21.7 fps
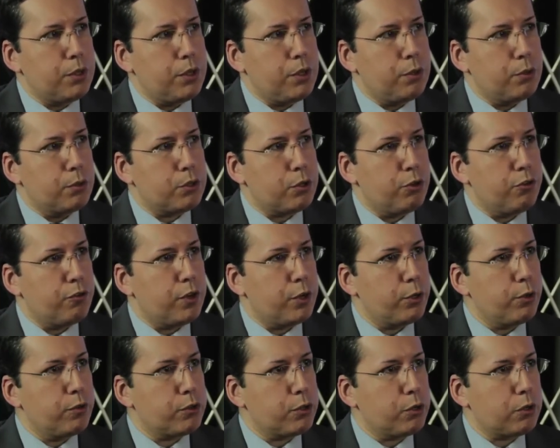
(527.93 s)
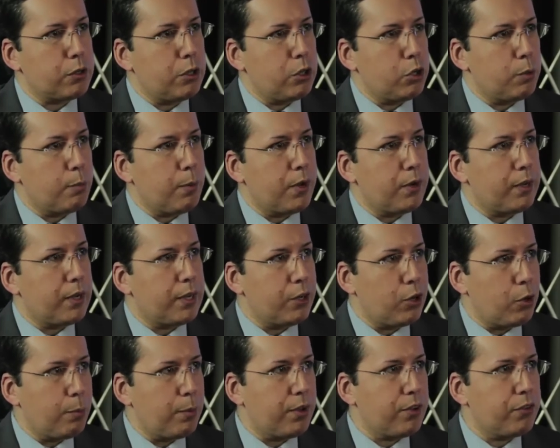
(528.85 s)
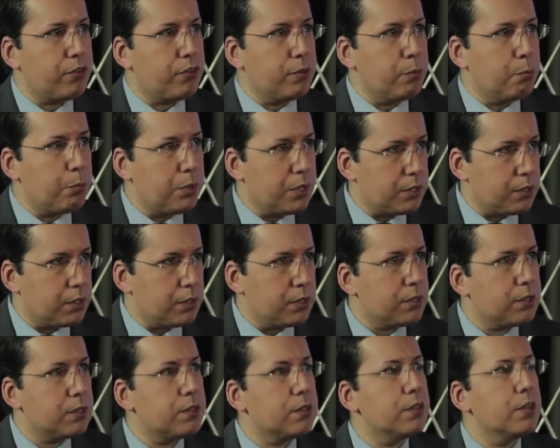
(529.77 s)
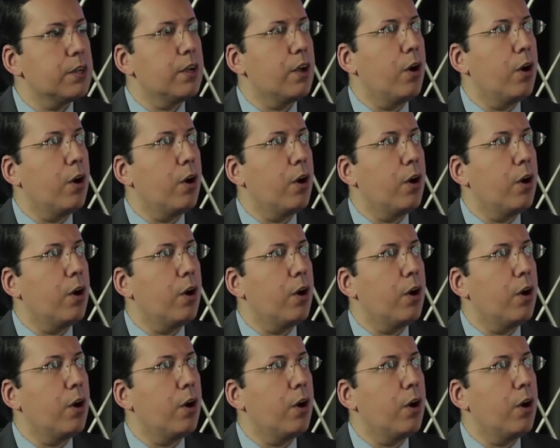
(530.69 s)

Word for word: You, so far, you've talked a lot about economics and business,